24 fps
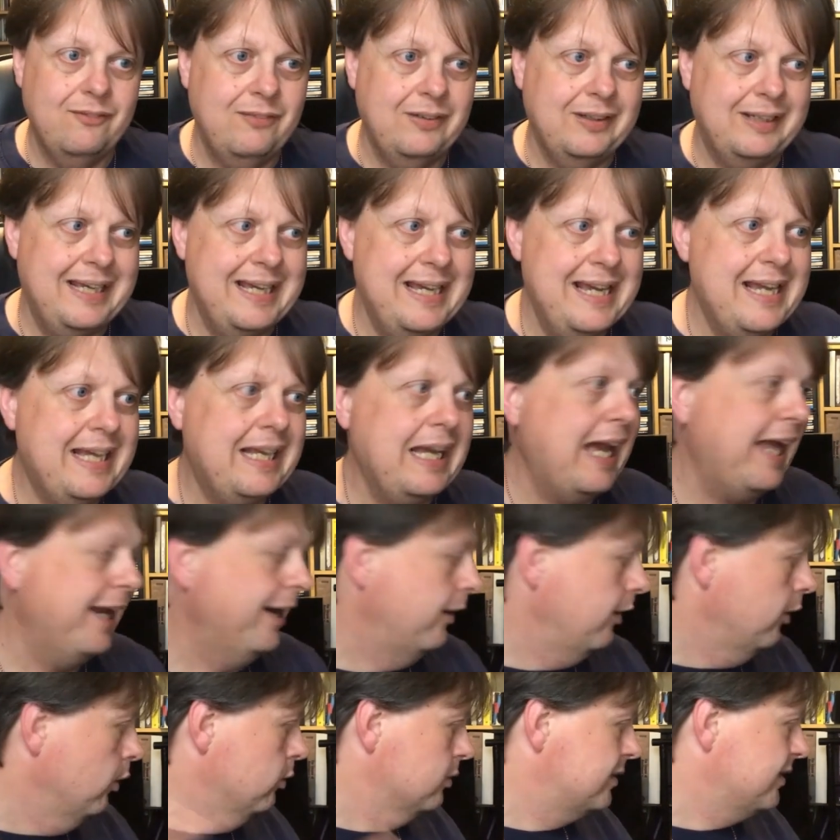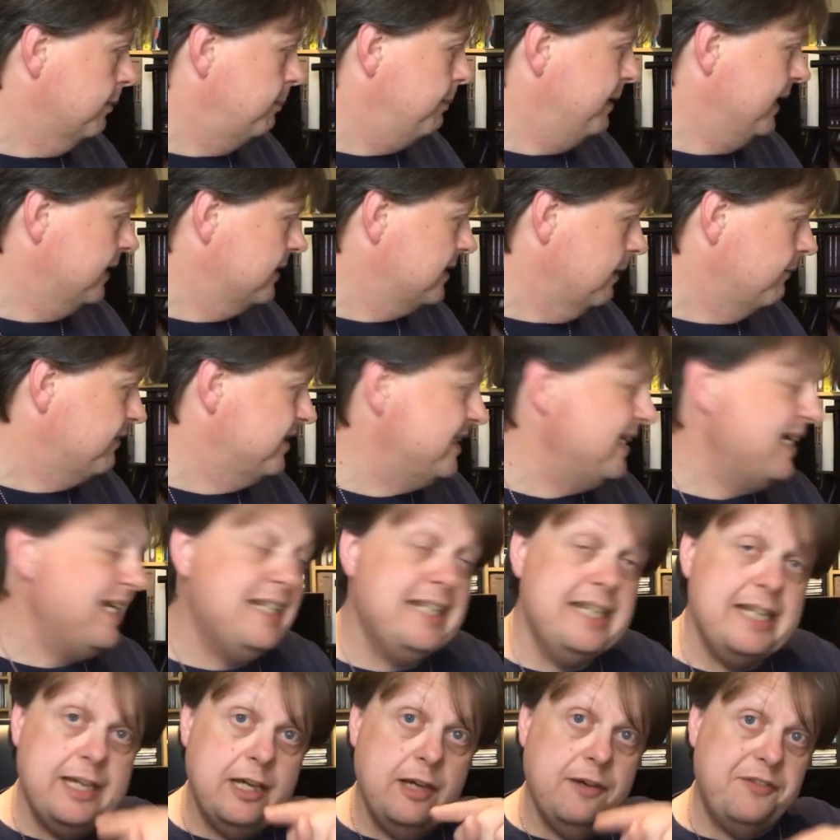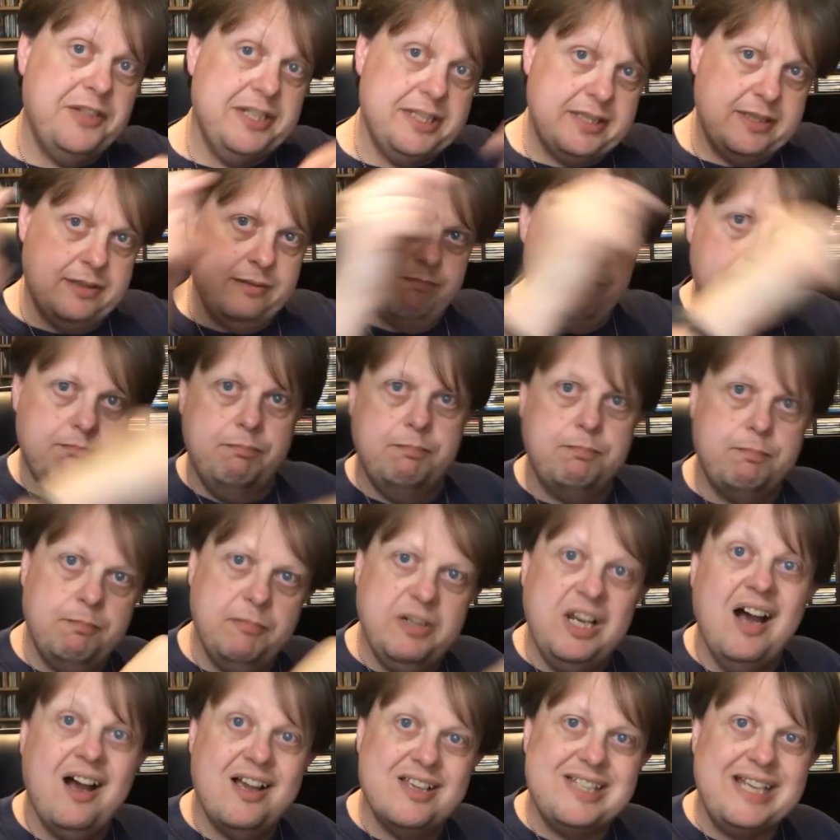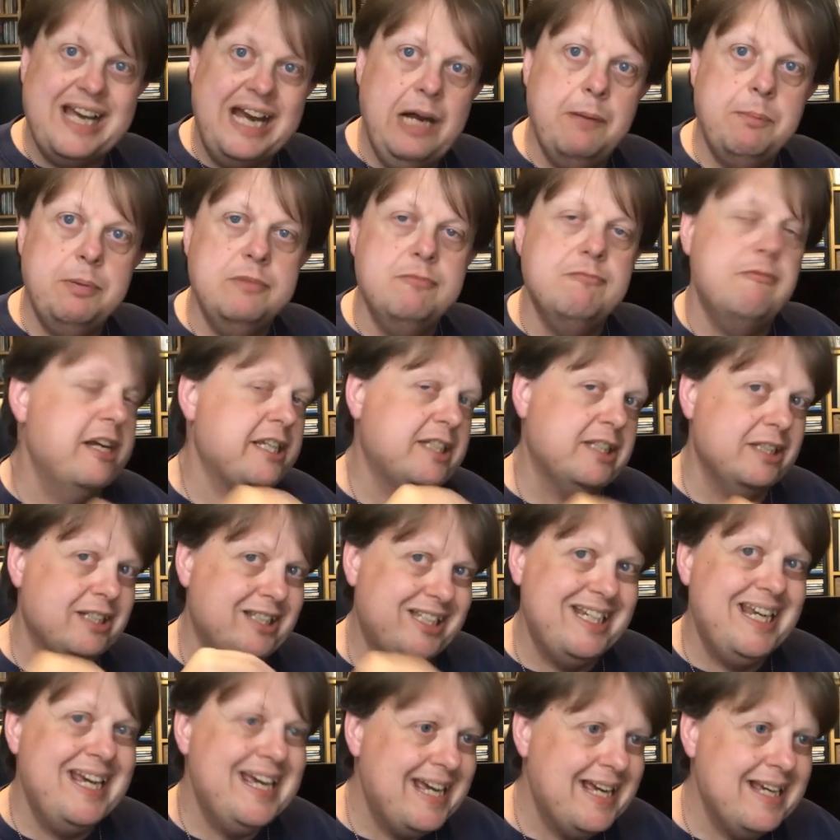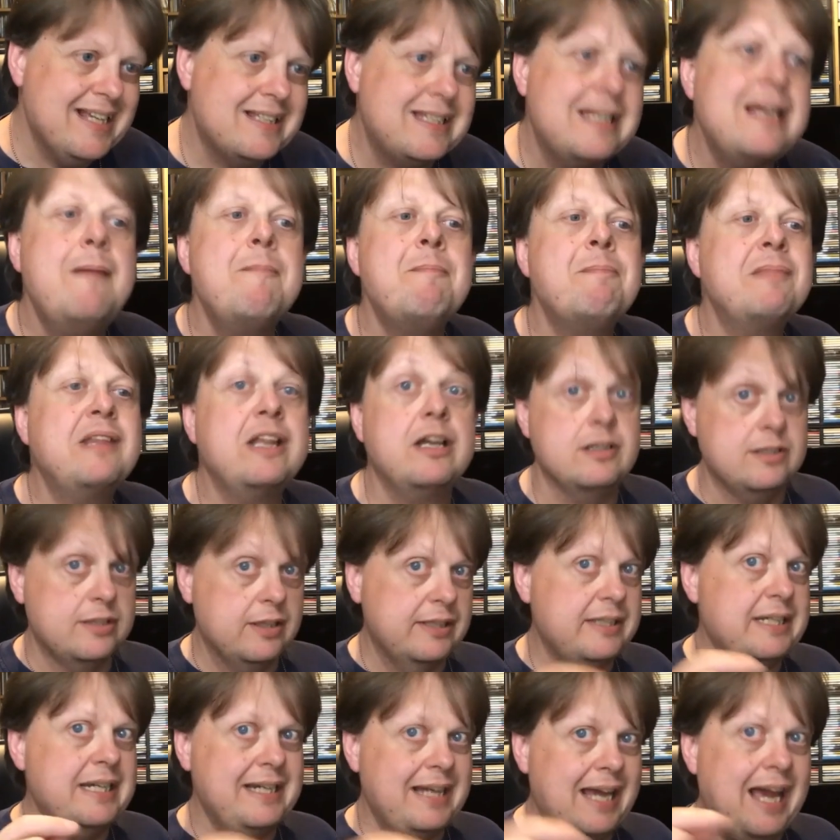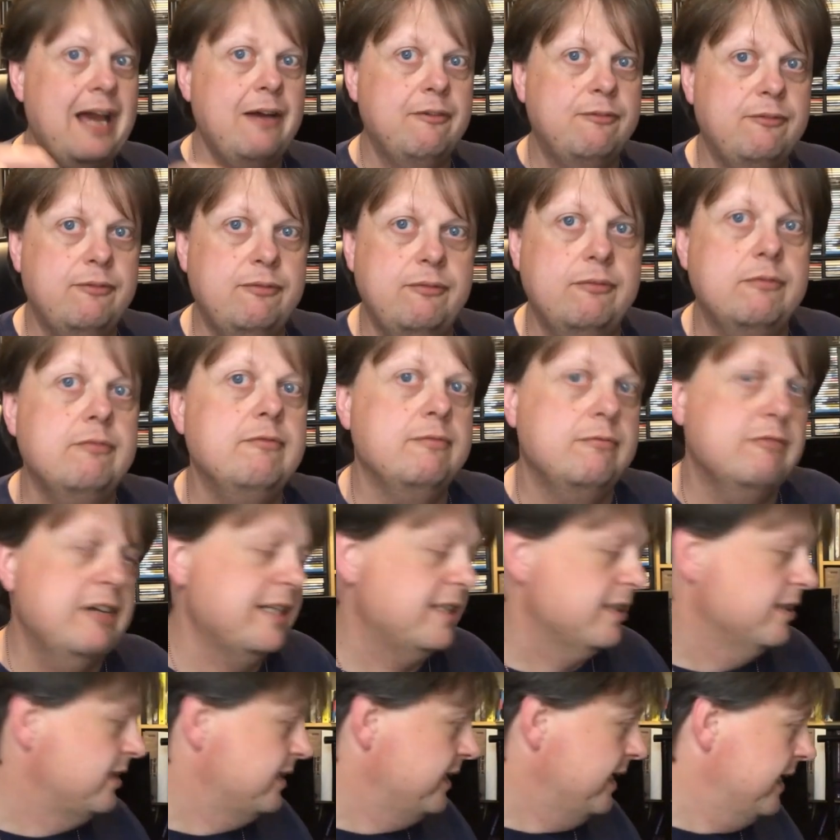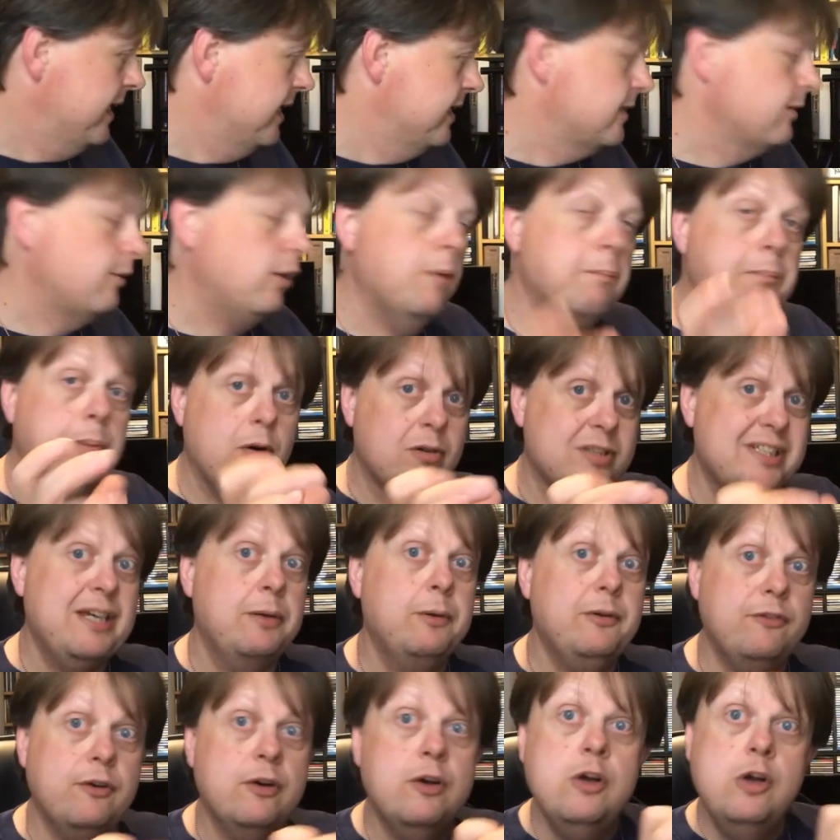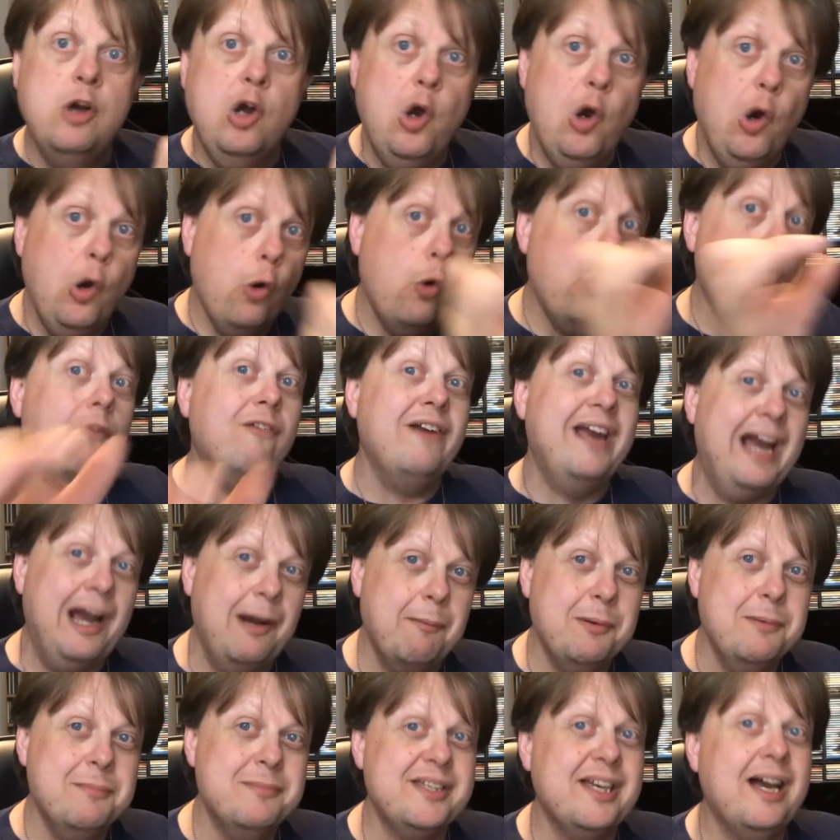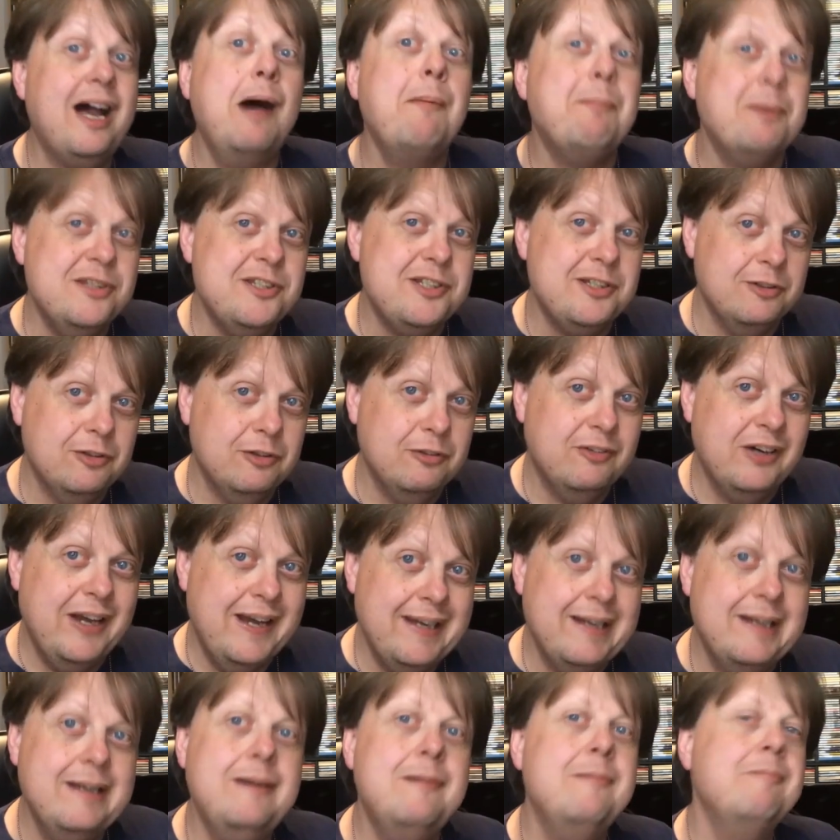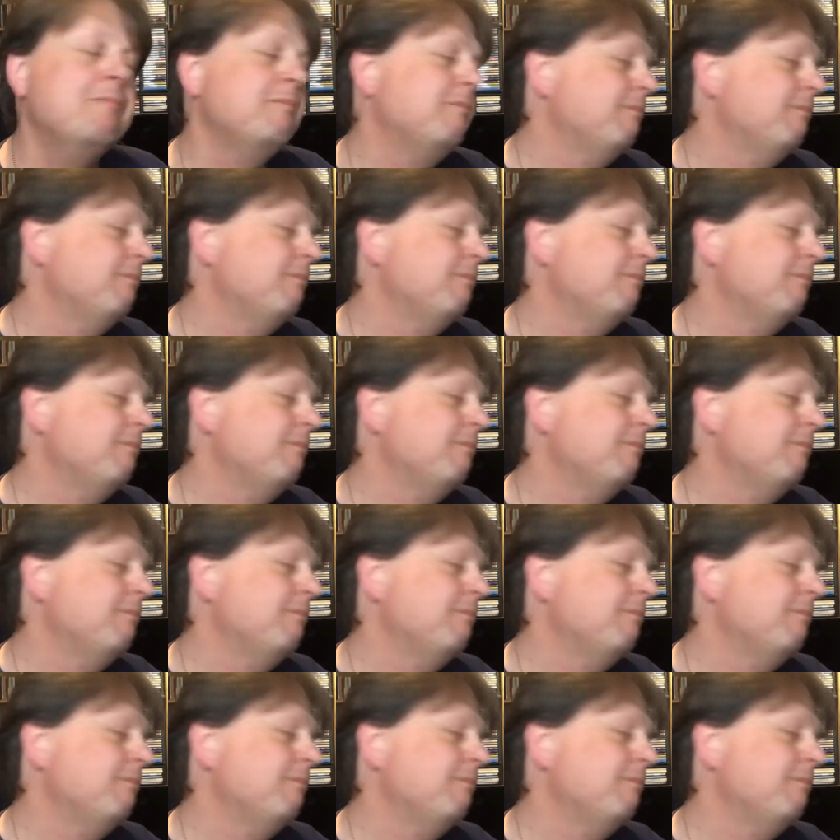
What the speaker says: the gig, and I also picked up the CD of his last album, Restless Years, because I didn't have Restless Years. I've got a box set with all the albums up until then.